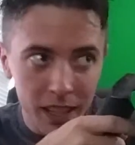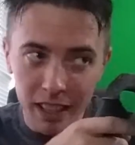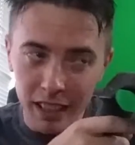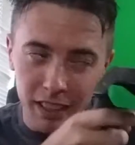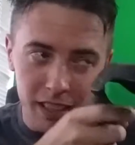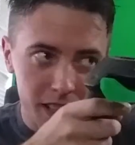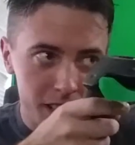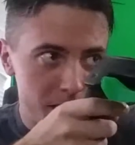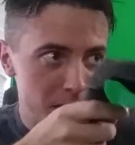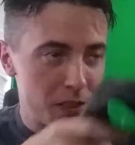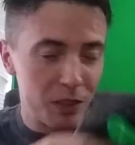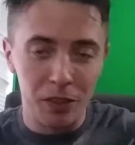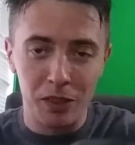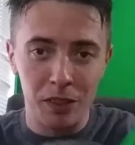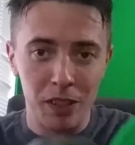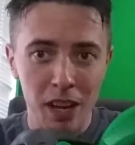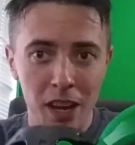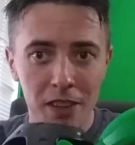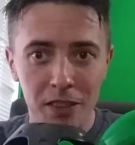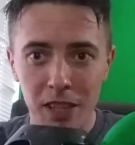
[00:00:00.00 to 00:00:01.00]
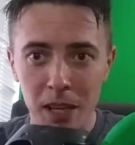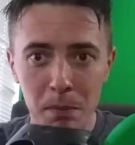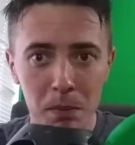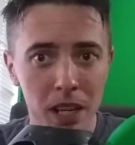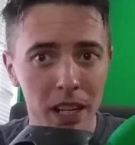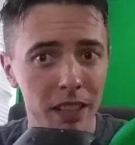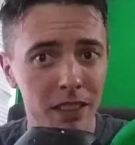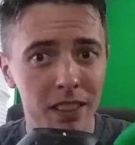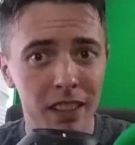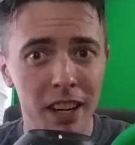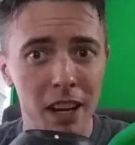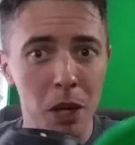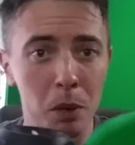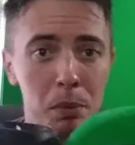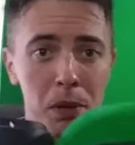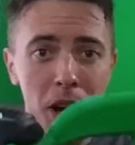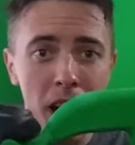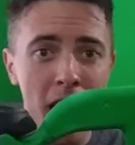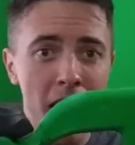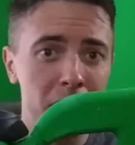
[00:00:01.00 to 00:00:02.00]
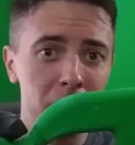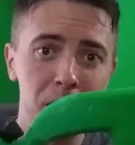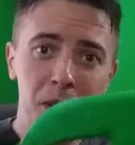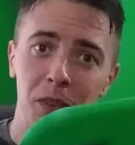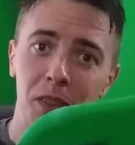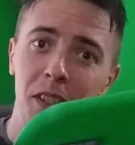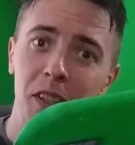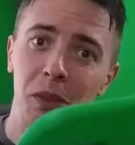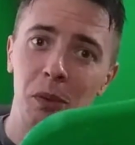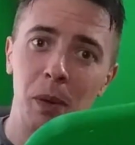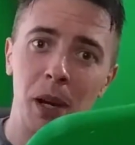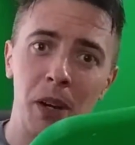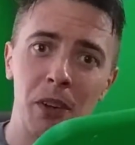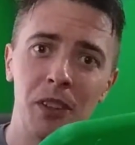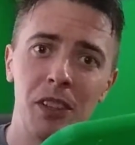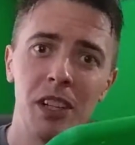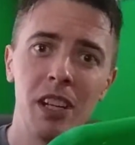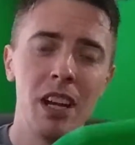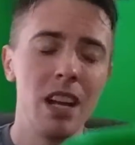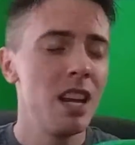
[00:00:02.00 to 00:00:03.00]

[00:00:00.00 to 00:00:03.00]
Again, this is same thing. It's going to help your accuracy as well.